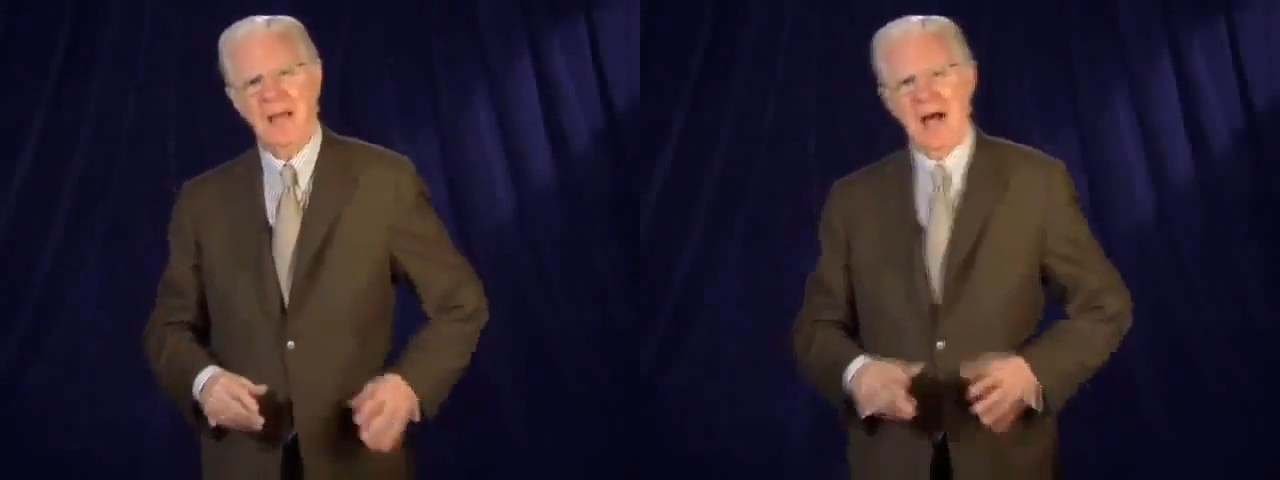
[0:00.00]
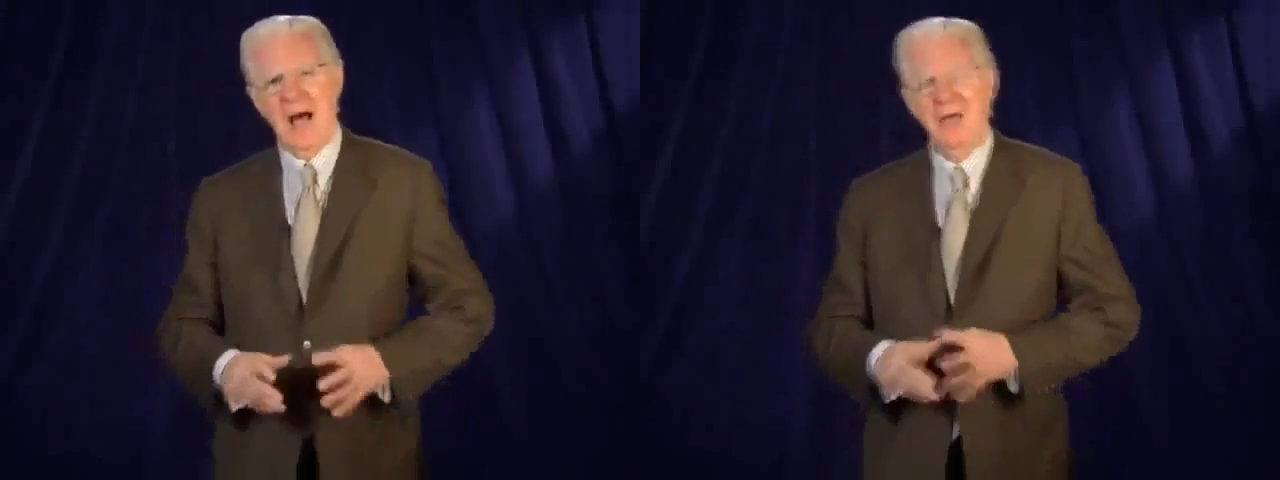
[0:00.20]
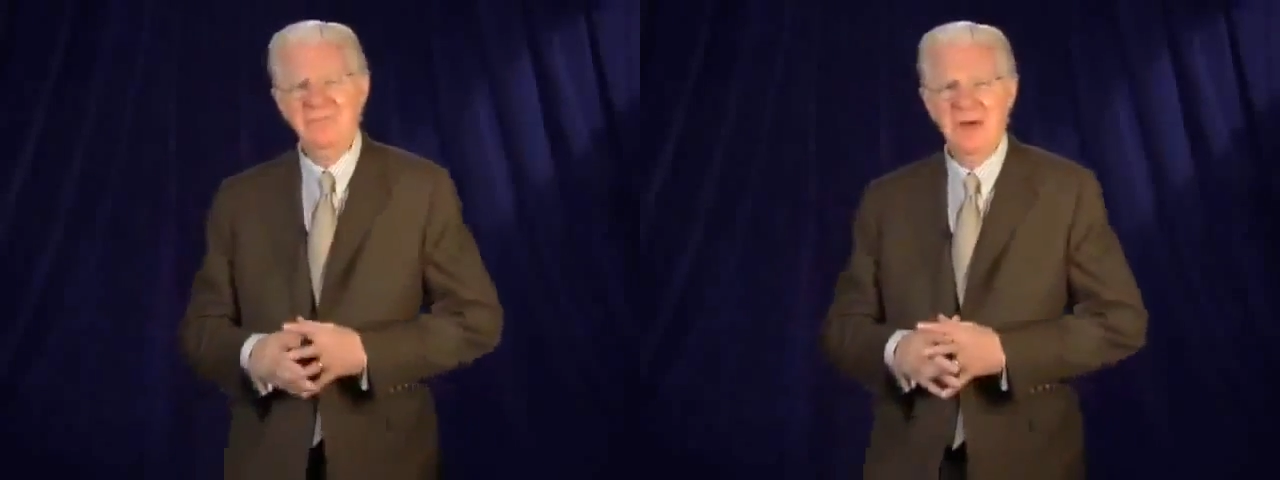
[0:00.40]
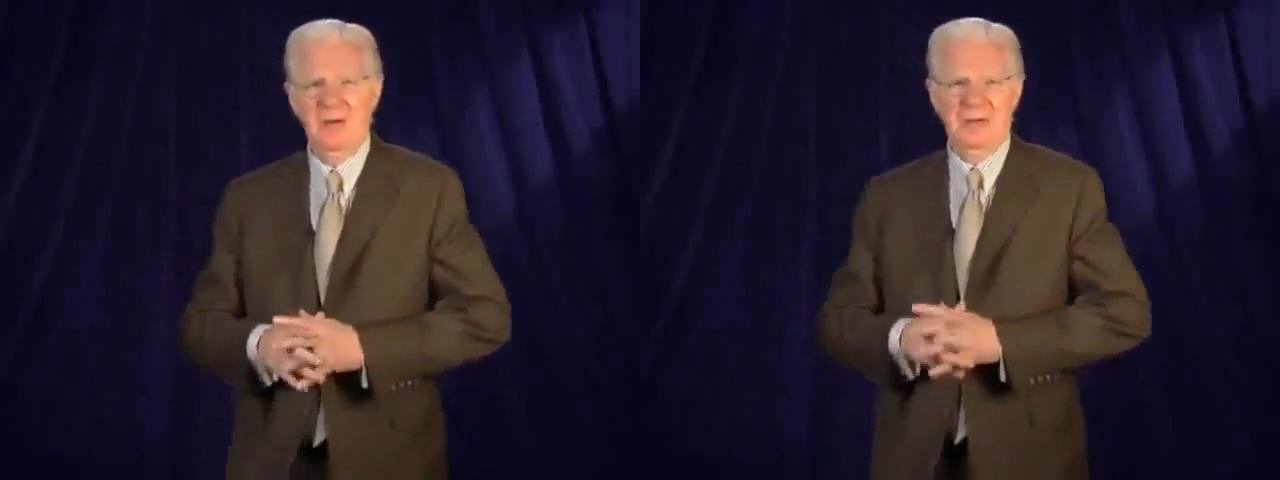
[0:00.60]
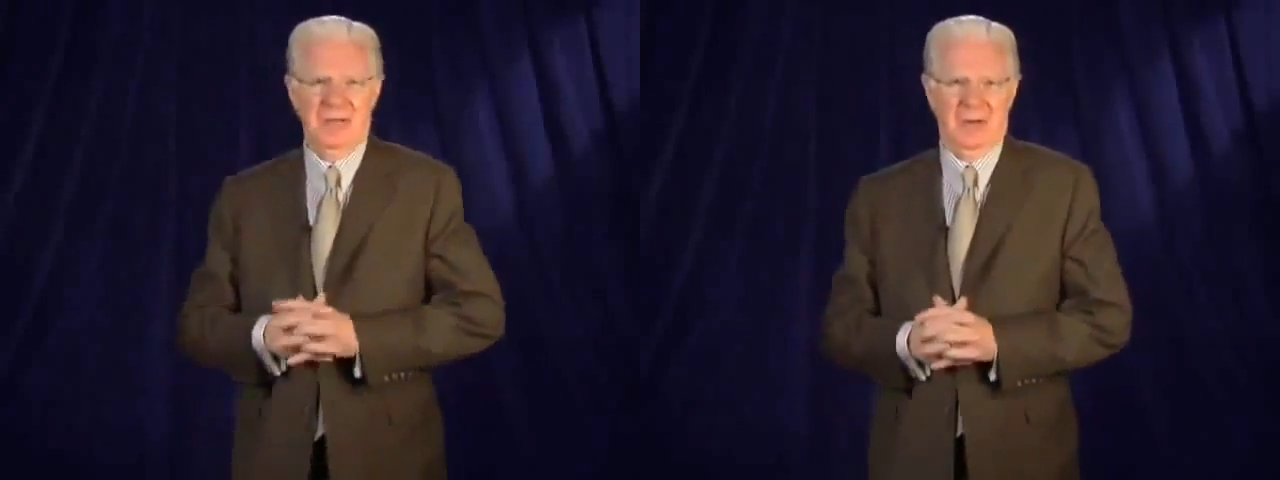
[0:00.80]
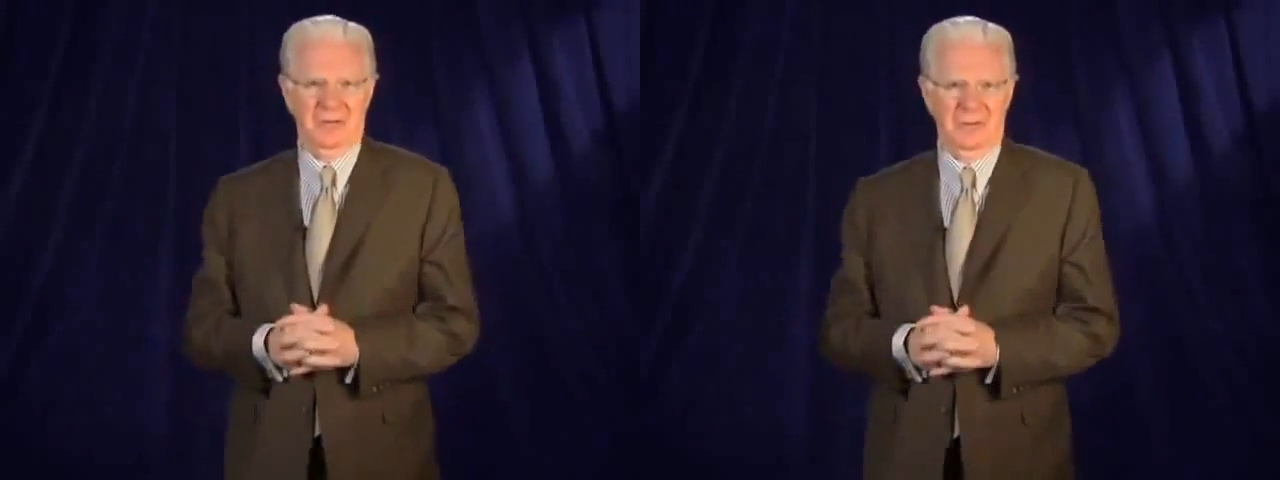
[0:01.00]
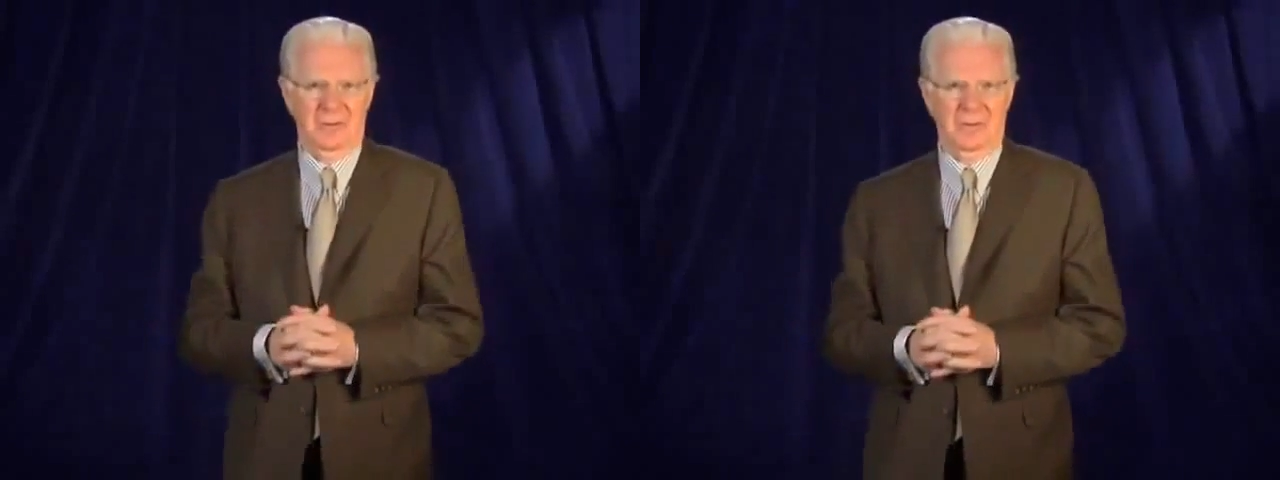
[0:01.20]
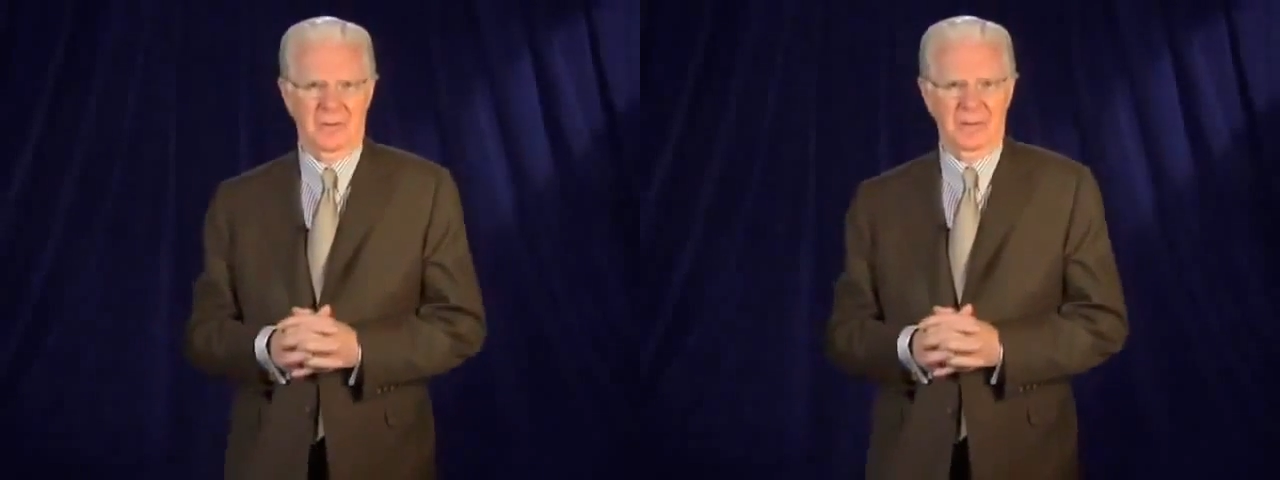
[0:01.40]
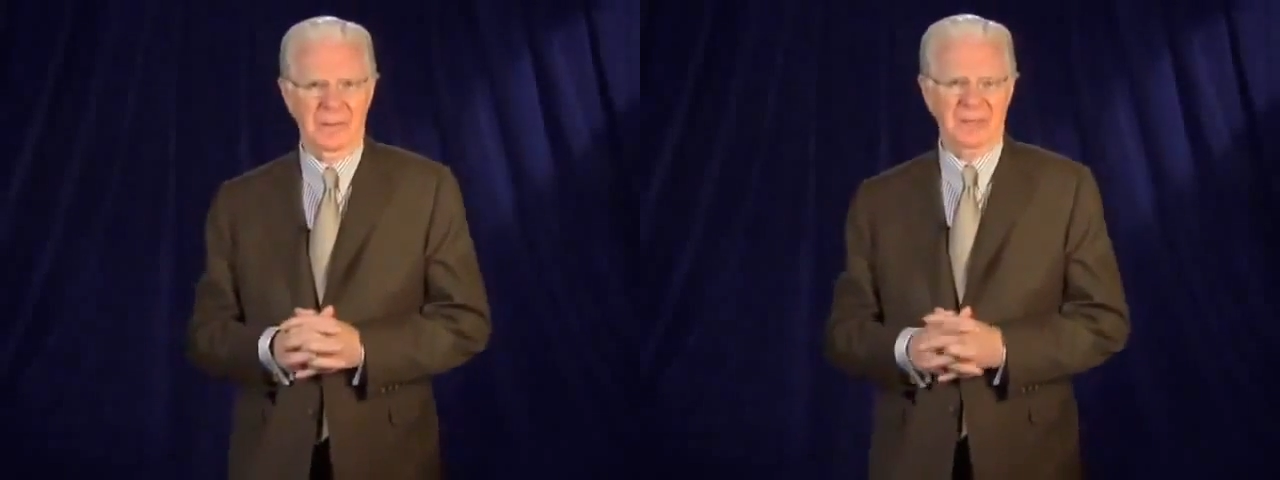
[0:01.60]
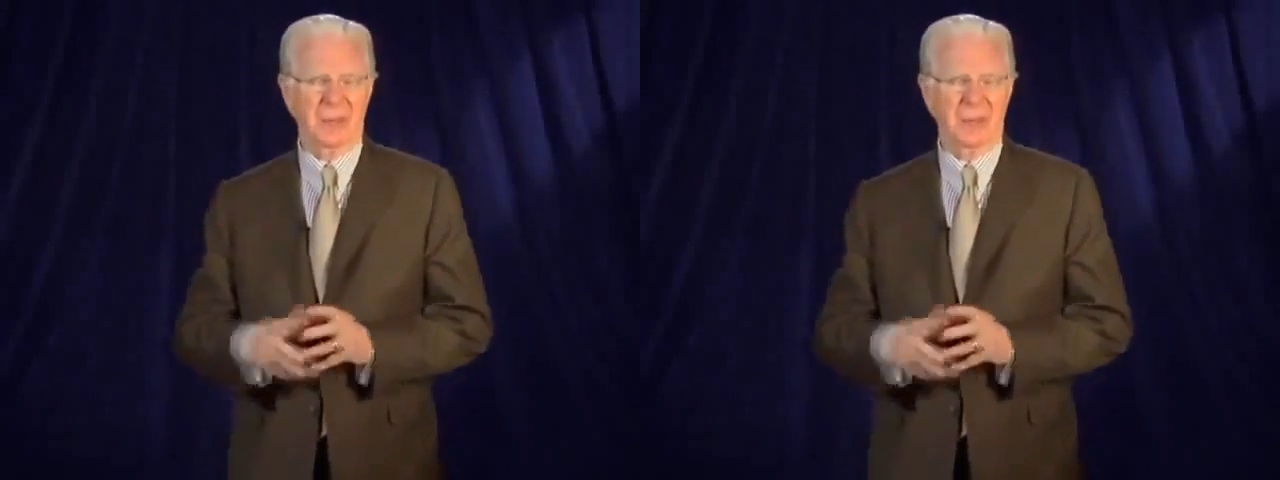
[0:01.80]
I found out that